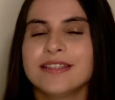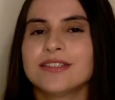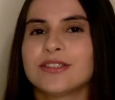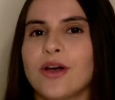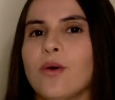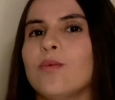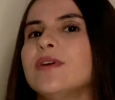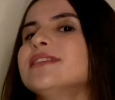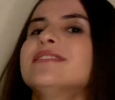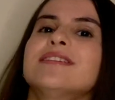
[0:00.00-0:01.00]
So
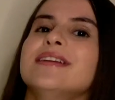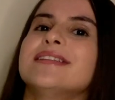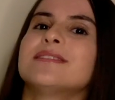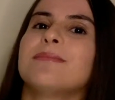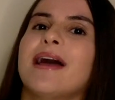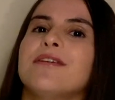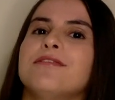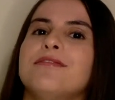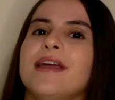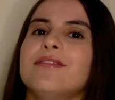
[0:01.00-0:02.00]
winter is my
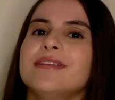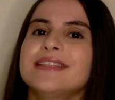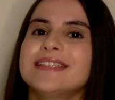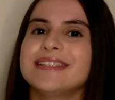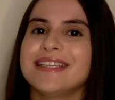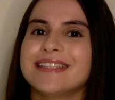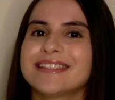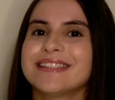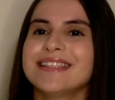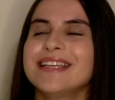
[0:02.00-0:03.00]
favorite
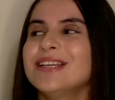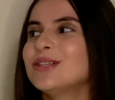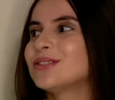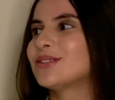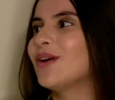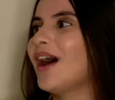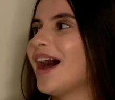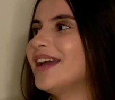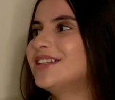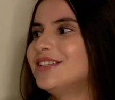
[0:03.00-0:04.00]
season, so
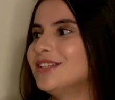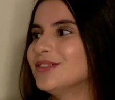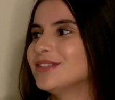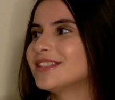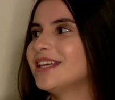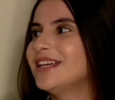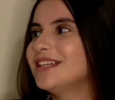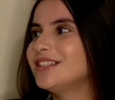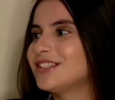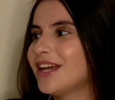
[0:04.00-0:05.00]
I choose
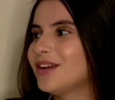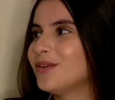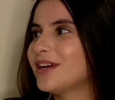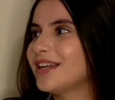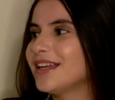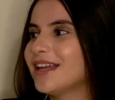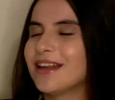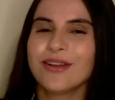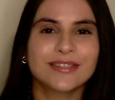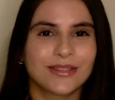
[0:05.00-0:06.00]
January
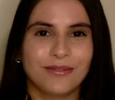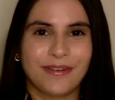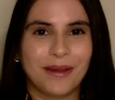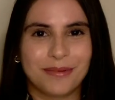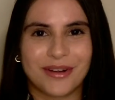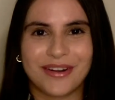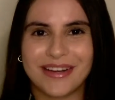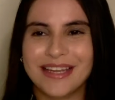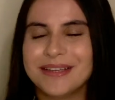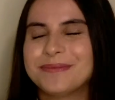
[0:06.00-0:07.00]
and also
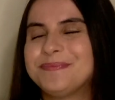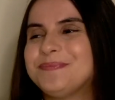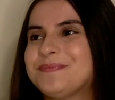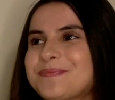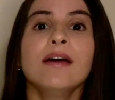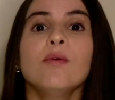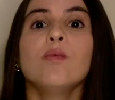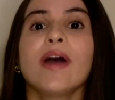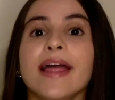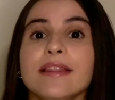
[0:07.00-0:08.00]
February.
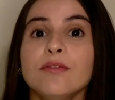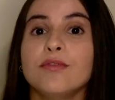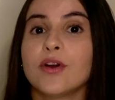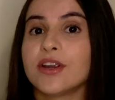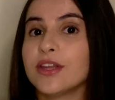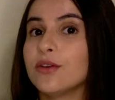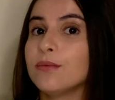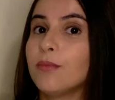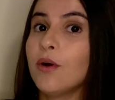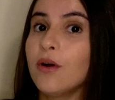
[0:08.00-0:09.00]
When were you
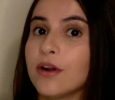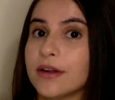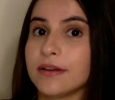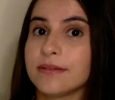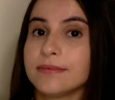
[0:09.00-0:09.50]
born?